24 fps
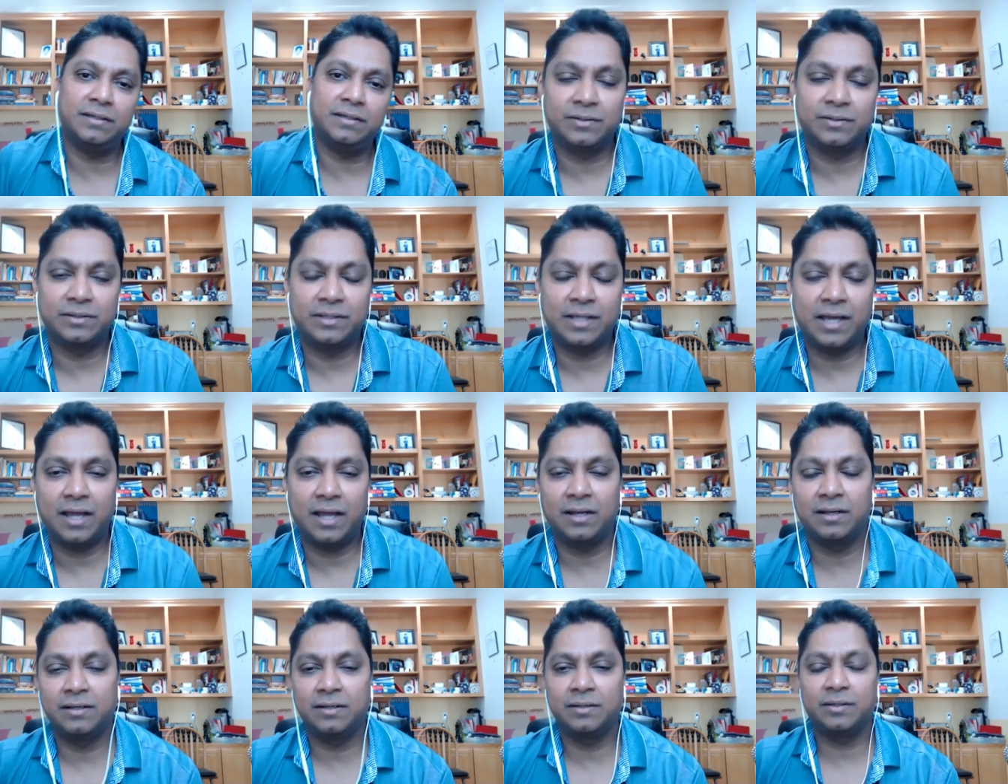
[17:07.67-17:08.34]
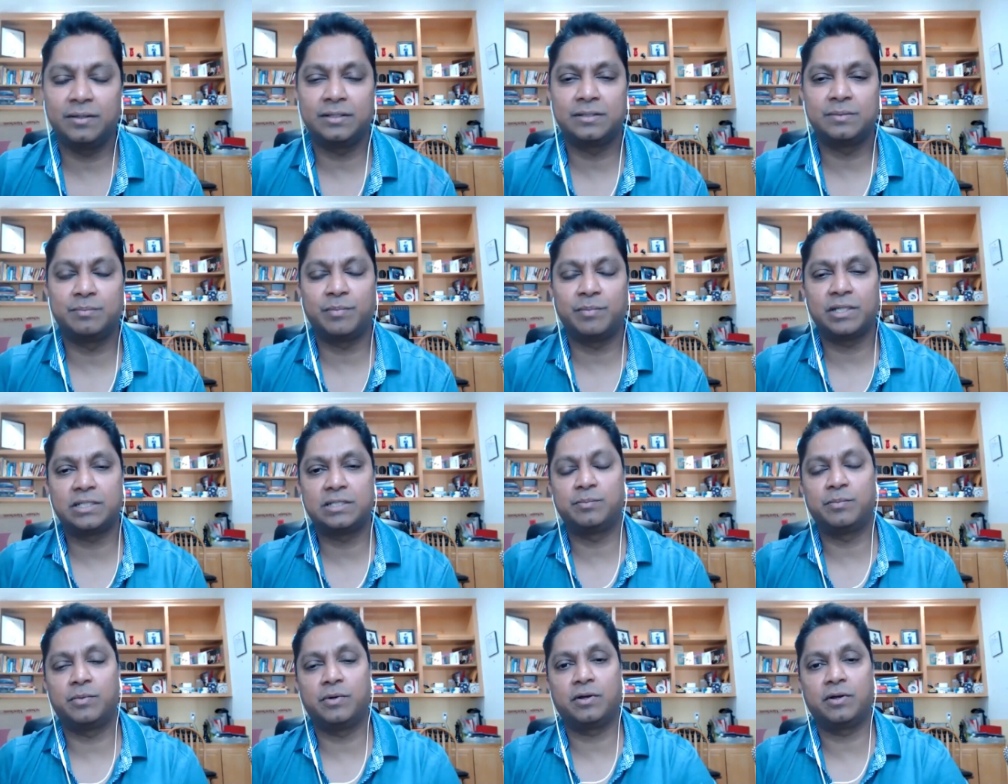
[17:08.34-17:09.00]
You now then it's
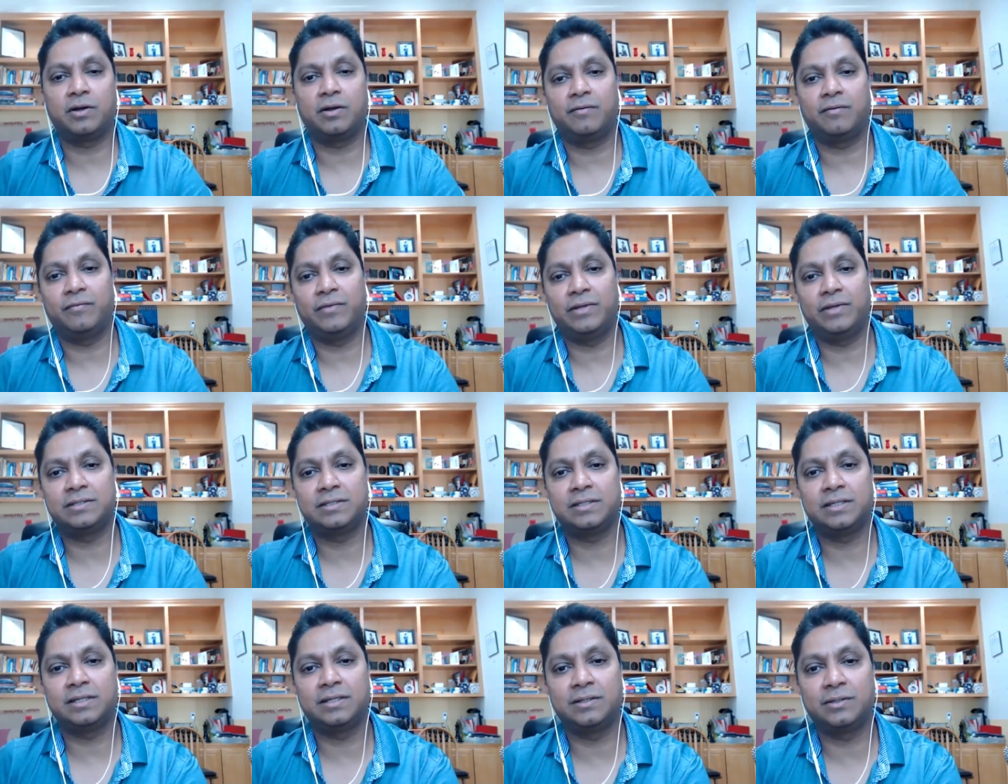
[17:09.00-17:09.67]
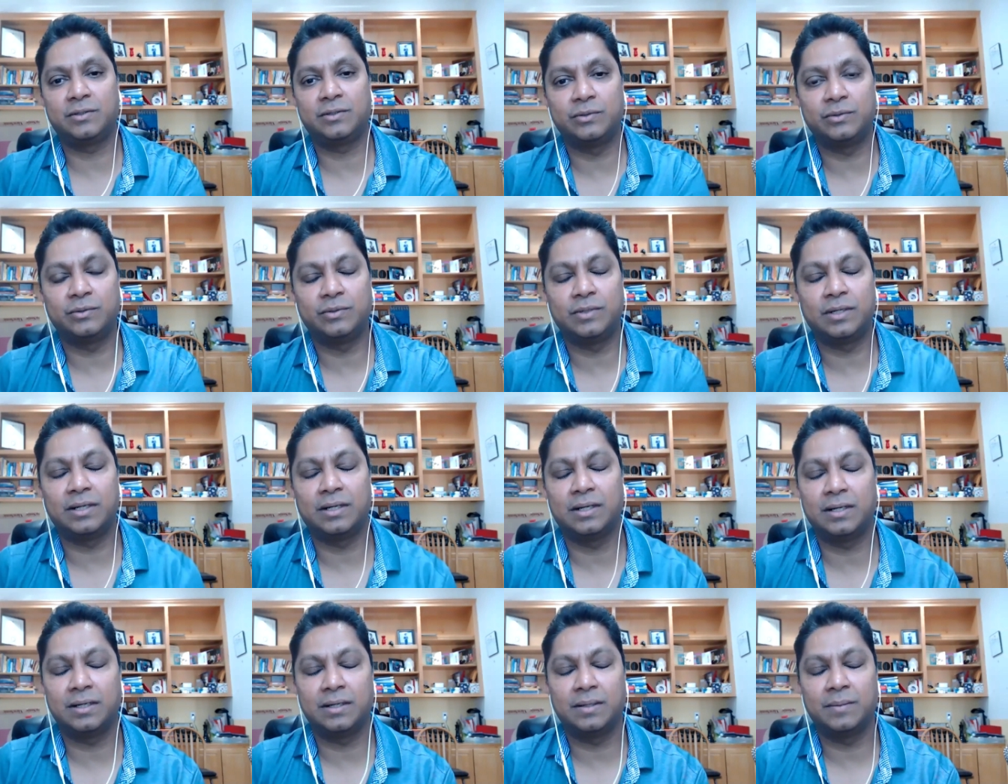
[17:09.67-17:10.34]
much more convincing to
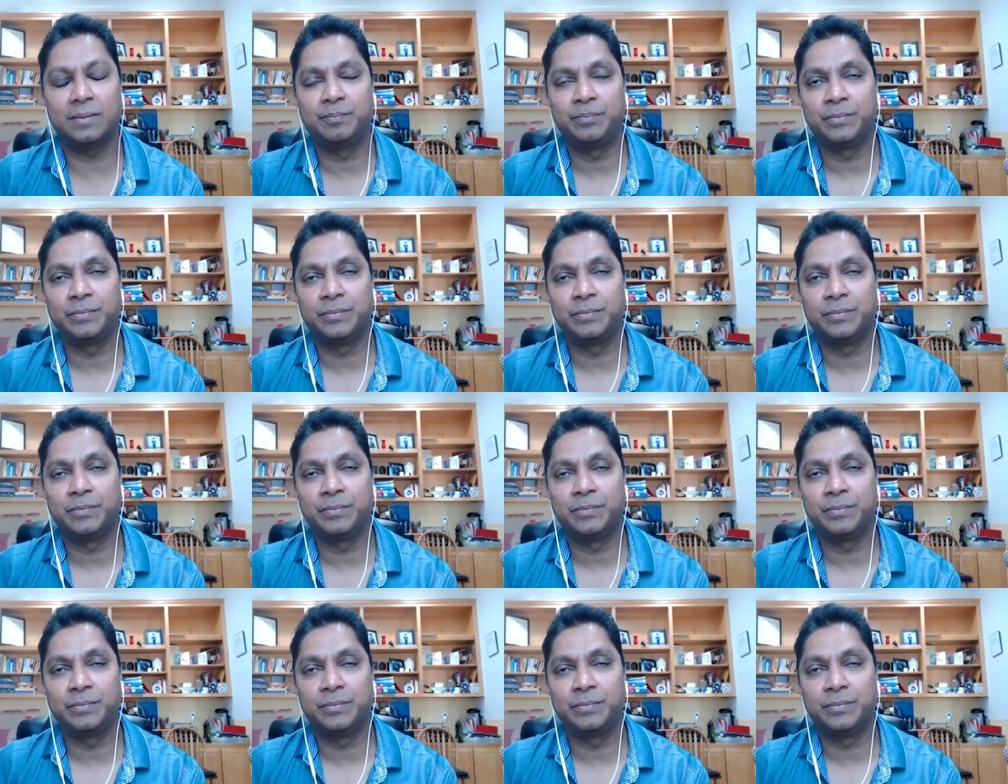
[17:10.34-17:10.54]
uh,